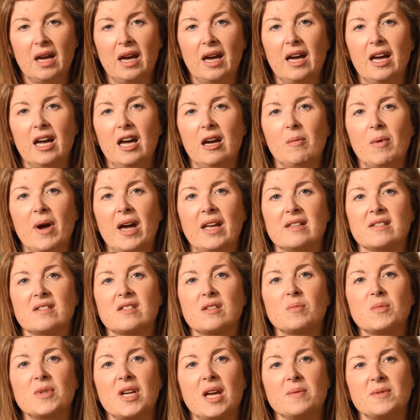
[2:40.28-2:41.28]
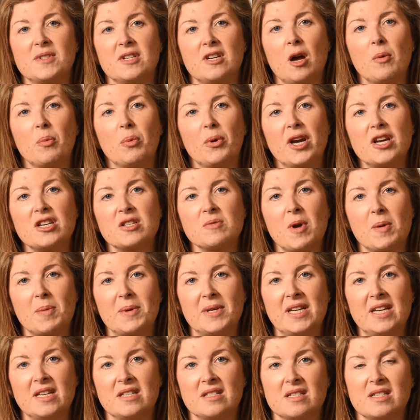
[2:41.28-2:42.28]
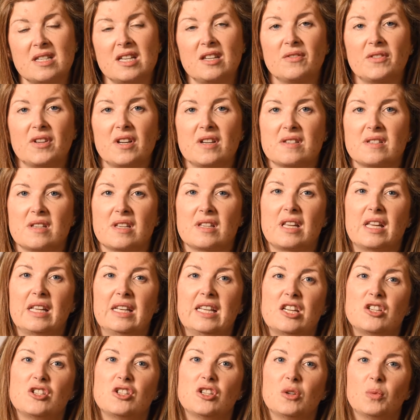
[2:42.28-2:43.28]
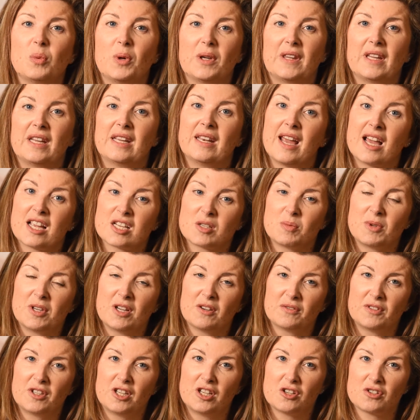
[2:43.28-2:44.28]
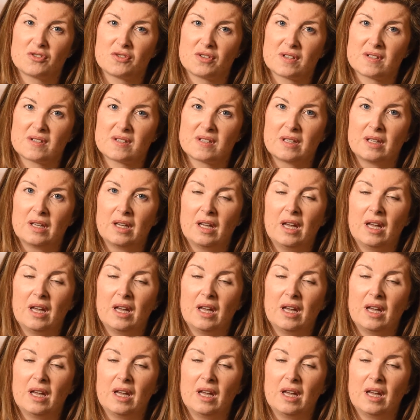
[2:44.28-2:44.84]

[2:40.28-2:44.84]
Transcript: and sometimes an operation might be needed if there's an issue with the anatomy of the uterus.